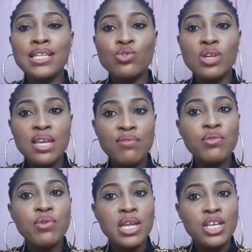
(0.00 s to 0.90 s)
to leave the
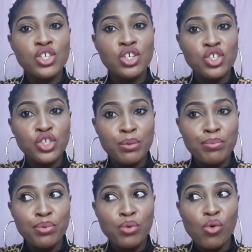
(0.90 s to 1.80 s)
relationship
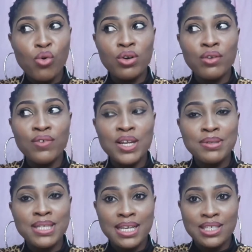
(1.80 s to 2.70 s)
on
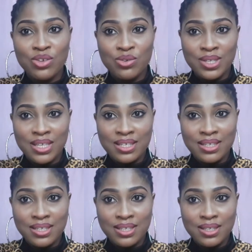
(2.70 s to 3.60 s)
flimsy
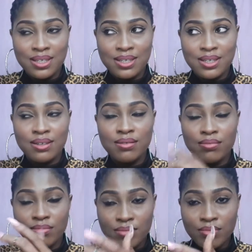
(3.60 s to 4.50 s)
excuses
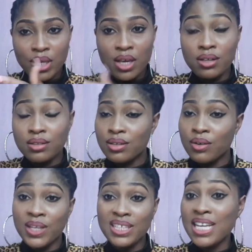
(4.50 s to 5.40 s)
because of
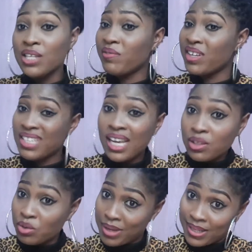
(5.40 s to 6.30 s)
that sense of
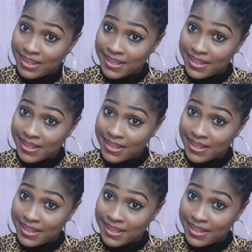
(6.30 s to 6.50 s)
entitlement.